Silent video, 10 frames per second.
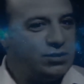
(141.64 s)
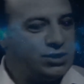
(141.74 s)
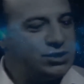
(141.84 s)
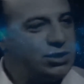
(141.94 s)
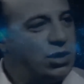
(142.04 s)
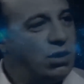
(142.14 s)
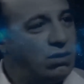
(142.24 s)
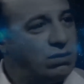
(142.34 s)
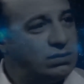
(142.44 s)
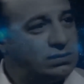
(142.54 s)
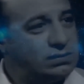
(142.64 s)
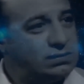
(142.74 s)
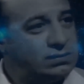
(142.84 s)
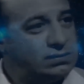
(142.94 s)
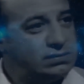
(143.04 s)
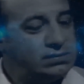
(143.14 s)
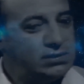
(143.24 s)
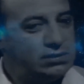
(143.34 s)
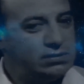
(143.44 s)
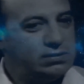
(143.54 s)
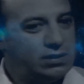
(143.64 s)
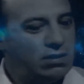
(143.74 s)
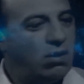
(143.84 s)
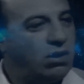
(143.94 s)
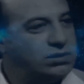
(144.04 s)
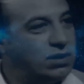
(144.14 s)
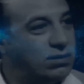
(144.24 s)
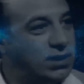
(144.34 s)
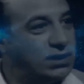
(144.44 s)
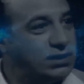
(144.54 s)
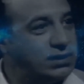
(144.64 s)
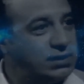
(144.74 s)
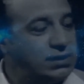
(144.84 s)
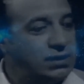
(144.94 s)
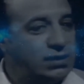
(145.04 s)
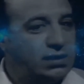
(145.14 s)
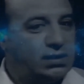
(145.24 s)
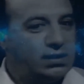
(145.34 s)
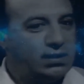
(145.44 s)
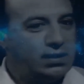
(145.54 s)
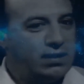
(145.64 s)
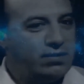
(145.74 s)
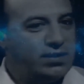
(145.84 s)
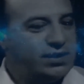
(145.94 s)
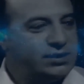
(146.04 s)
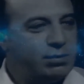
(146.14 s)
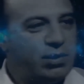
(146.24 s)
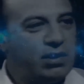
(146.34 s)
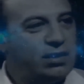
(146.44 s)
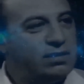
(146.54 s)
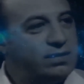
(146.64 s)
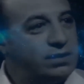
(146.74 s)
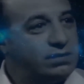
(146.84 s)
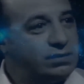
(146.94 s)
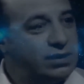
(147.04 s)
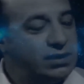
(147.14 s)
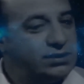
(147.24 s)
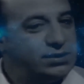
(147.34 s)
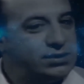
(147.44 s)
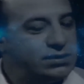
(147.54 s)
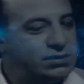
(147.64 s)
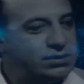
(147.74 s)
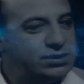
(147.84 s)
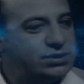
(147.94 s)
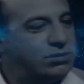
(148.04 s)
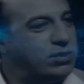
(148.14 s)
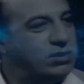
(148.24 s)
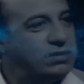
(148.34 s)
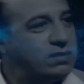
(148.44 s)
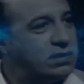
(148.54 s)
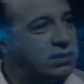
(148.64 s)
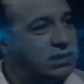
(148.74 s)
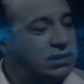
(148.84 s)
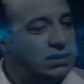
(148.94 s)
You just know. You're all-knowing. Everything is a part of you. And it's just so beautiful.